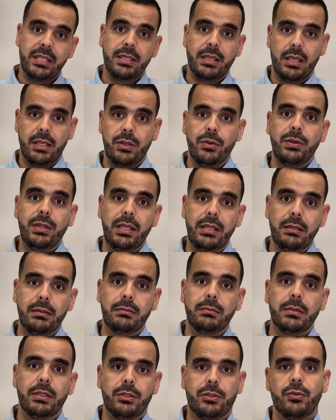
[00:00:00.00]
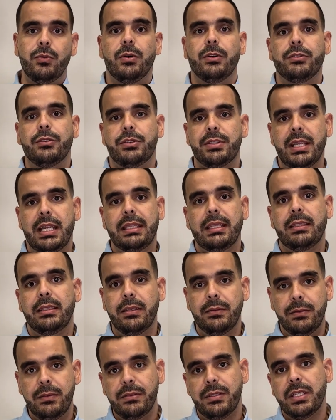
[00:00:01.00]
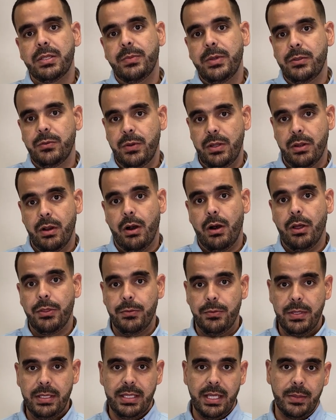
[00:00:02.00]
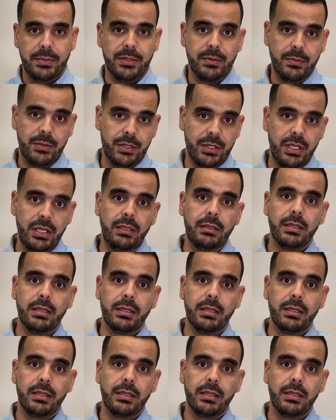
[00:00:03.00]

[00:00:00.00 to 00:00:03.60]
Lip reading: that you need to understand the differences between all three types of machine,